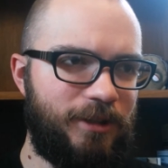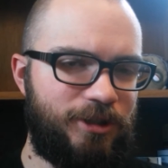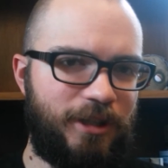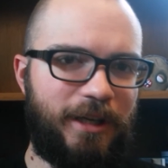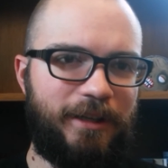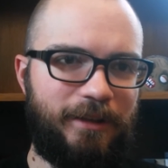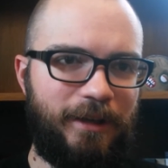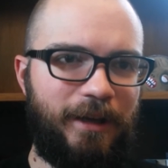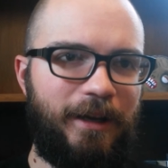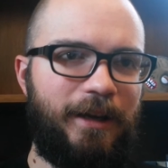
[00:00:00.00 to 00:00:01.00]
shot,
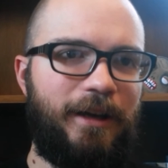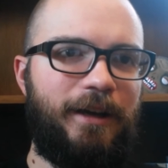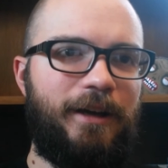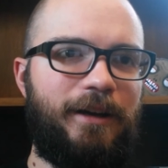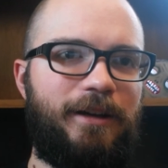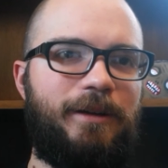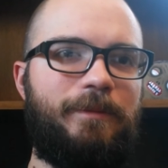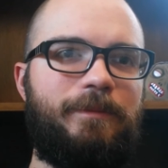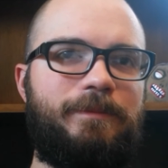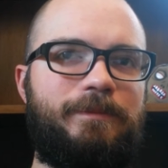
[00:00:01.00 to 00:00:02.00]

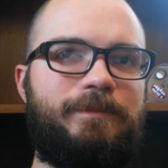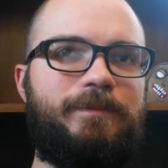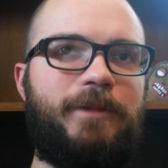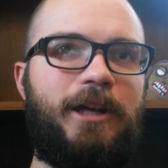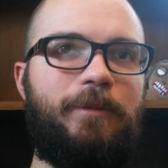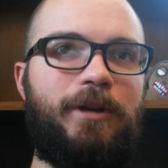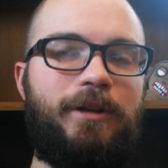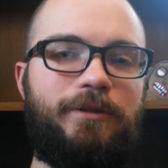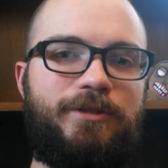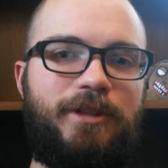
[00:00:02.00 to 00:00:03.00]
and I'm
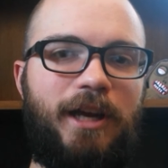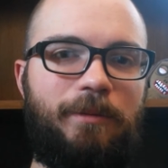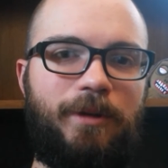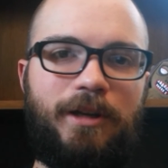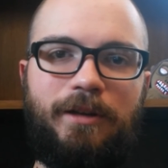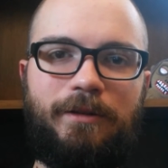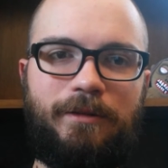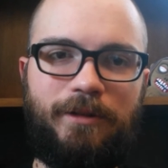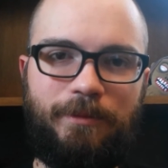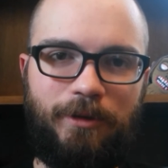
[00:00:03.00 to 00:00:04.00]
going to go see Ant-Man
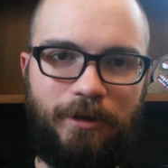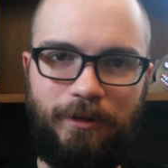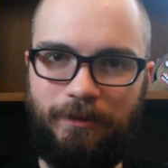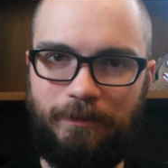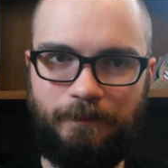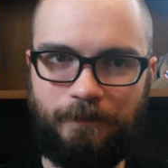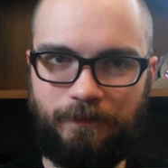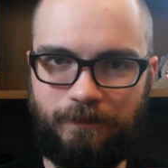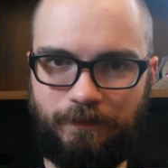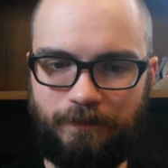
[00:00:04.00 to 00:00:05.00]
tomorrow,
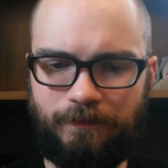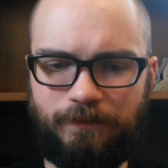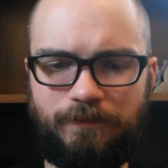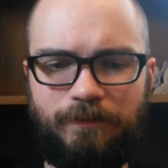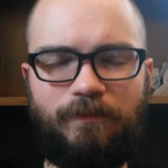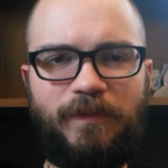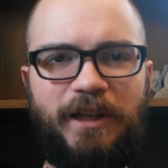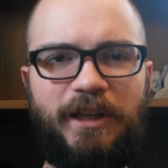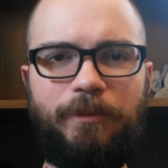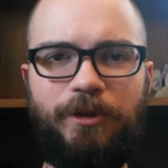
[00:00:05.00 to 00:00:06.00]

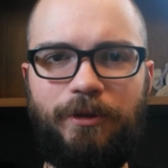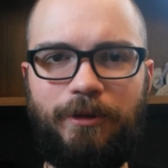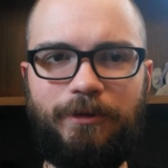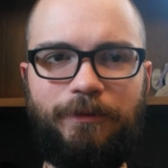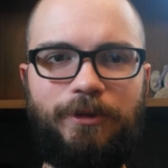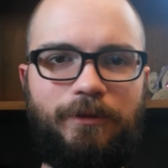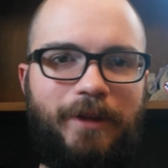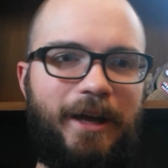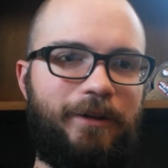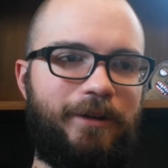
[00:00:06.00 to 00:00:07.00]
and I'll be doing a review of
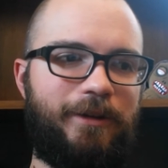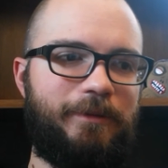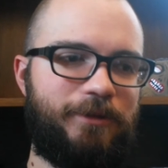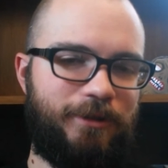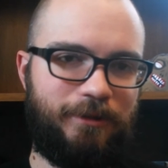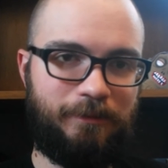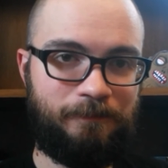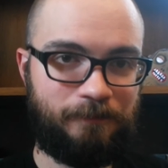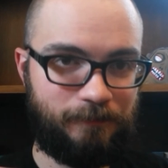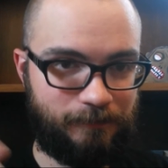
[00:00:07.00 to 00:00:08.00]
that on there. So
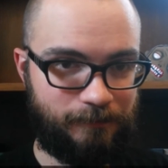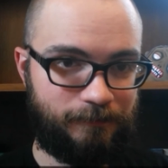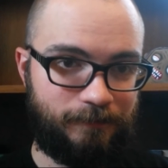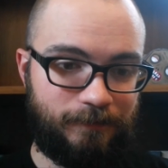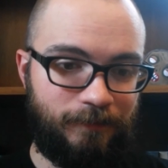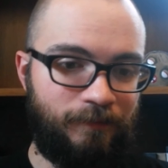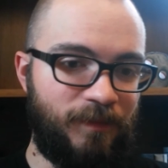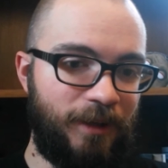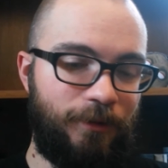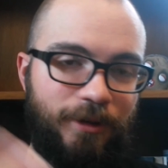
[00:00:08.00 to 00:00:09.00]

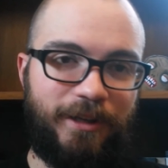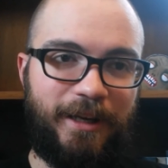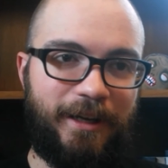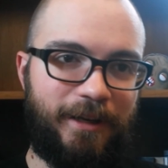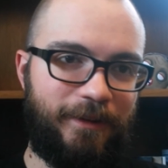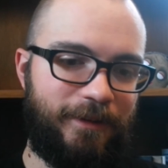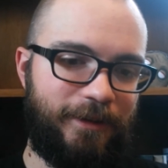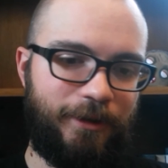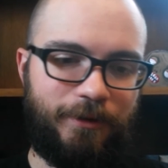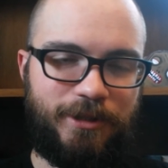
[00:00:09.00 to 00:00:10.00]
if you're into that kind of
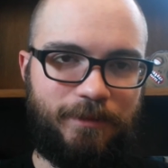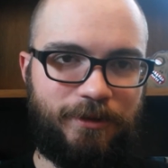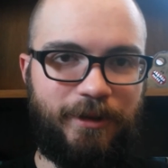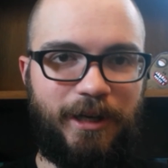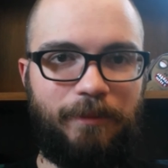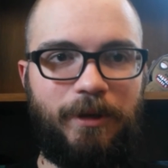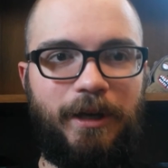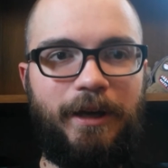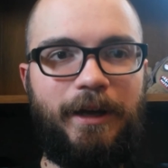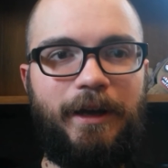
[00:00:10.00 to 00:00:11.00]
thing, go and subscribe.
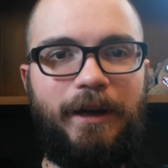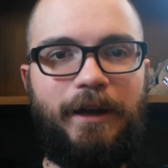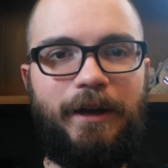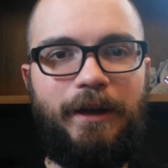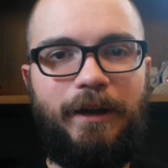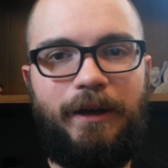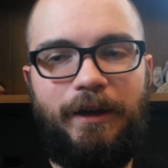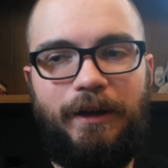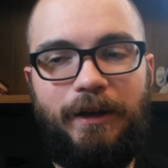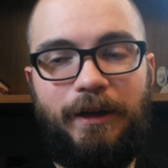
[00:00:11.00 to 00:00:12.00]

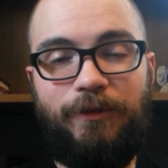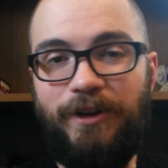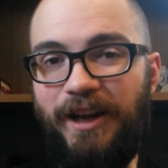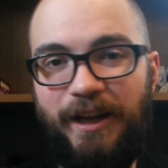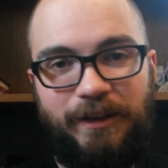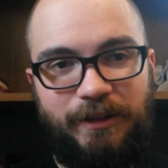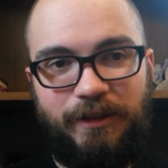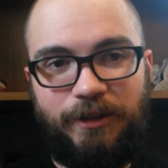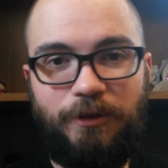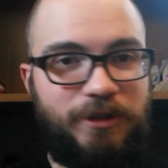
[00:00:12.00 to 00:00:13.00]
If you're not,
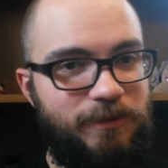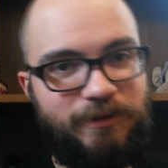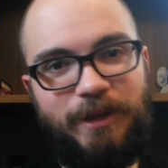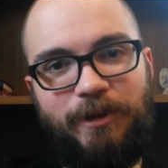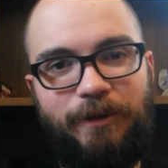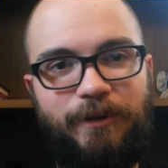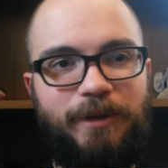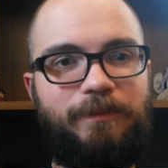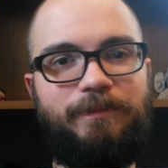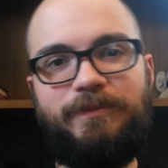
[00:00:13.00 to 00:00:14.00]
go and subscribe anyway,
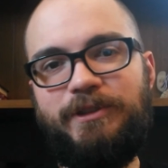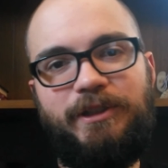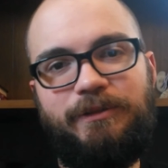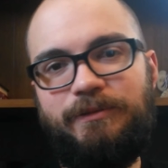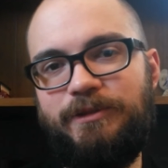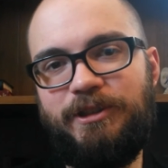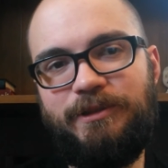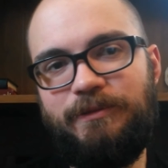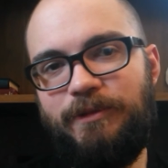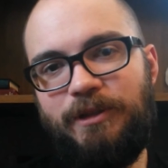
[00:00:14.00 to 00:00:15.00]
you know,
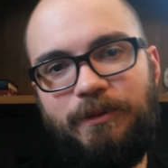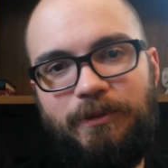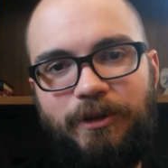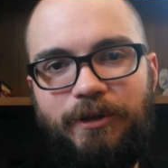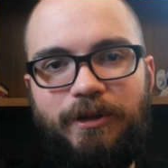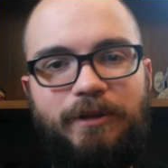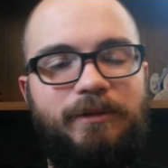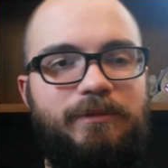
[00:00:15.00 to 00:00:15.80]
just to make me look good.